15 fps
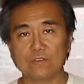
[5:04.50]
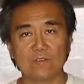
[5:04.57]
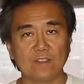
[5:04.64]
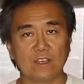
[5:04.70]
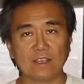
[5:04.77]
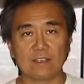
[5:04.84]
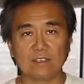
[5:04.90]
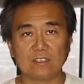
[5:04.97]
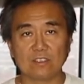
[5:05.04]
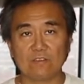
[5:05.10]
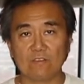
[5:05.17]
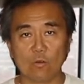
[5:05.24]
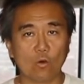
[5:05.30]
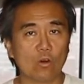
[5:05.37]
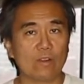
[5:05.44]
of things
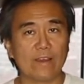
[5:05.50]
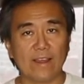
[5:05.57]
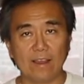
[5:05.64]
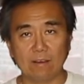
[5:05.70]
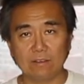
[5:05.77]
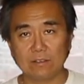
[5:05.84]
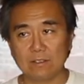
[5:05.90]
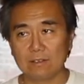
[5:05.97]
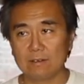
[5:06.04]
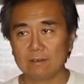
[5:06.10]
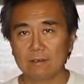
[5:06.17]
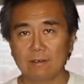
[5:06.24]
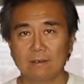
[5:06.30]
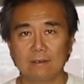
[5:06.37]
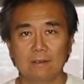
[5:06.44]
for the house.
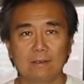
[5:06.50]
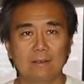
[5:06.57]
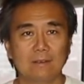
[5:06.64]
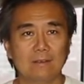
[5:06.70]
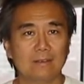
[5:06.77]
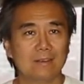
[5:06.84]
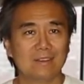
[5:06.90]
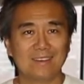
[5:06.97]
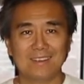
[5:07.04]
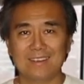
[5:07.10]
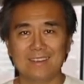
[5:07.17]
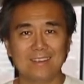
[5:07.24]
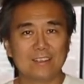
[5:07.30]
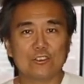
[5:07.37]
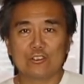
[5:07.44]

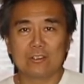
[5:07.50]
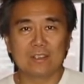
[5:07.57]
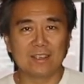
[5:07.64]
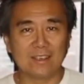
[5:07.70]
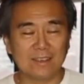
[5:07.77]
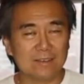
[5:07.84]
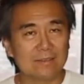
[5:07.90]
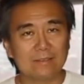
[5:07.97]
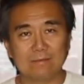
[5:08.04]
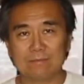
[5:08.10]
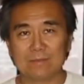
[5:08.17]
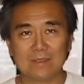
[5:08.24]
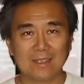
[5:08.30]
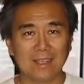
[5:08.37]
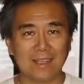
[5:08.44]
Initially,
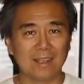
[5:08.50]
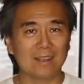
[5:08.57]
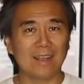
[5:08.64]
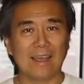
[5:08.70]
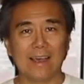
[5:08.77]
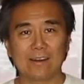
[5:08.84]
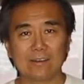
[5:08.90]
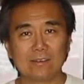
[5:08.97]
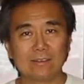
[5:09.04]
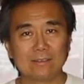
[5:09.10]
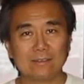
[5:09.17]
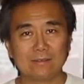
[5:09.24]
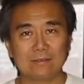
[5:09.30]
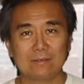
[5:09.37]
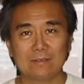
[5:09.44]
a ladder,
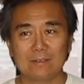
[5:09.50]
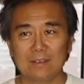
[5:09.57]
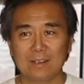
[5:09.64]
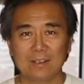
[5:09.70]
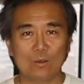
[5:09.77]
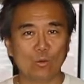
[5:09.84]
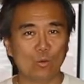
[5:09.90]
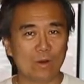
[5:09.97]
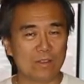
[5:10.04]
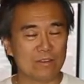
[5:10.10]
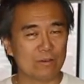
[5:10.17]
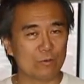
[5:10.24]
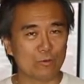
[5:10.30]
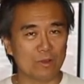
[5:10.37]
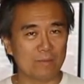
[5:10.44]

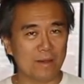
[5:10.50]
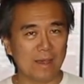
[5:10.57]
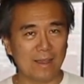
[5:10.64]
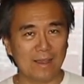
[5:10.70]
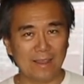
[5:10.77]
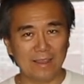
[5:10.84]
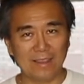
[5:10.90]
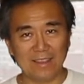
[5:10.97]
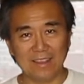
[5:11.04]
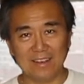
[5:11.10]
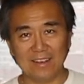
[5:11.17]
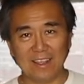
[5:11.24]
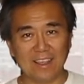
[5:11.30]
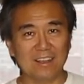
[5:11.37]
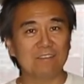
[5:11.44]
whether we buy
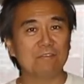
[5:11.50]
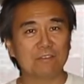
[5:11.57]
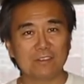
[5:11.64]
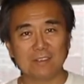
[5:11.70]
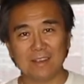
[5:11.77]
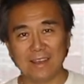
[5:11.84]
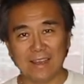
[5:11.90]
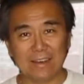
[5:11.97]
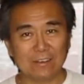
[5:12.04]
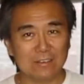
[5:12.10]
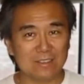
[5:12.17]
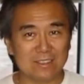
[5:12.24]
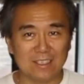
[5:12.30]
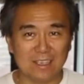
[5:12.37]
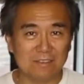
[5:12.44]
an 8-foot ladder
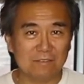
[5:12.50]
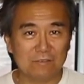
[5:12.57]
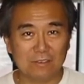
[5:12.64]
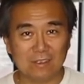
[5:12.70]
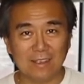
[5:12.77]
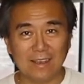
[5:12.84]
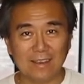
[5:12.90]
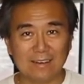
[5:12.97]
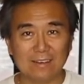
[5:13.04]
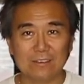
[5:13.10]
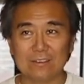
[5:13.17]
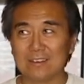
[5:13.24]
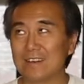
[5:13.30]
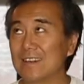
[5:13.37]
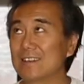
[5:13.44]
or 10-foot ladder,
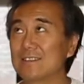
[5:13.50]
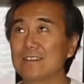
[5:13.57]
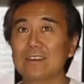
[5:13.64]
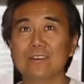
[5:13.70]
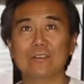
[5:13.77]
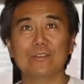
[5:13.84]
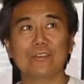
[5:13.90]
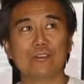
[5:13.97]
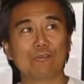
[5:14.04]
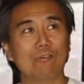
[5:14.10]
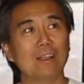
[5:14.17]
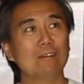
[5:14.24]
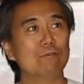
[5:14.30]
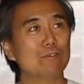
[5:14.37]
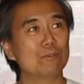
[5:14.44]
or I don't know. The
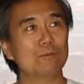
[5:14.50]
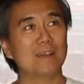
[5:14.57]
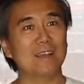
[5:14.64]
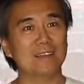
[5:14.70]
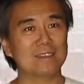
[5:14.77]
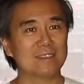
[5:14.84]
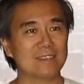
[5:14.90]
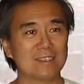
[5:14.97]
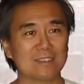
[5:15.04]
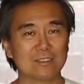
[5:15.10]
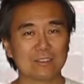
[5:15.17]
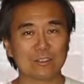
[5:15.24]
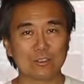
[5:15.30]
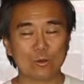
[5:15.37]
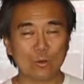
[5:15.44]
great room has a
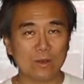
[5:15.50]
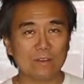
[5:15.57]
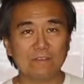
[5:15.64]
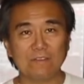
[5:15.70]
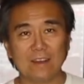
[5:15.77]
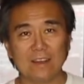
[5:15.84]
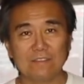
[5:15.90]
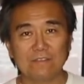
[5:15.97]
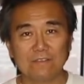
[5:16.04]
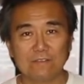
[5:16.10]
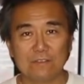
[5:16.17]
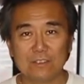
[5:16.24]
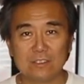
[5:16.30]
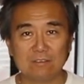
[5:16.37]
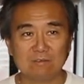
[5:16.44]

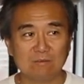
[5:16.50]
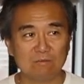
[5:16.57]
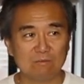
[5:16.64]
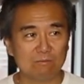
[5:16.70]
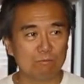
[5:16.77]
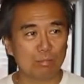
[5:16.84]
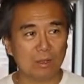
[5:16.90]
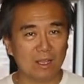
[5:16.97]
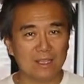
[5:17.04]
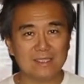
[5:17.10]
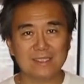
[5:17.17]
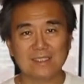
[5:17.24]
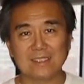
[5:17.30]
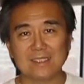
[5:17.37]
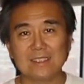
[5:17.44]
25-foot
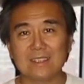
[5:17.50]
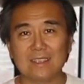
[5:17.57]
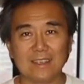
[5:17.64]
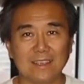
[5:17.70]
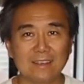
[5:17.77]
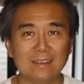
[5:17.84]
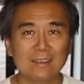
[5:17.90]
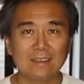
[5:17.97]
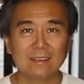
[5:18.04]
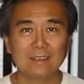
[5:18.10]
plus ceiling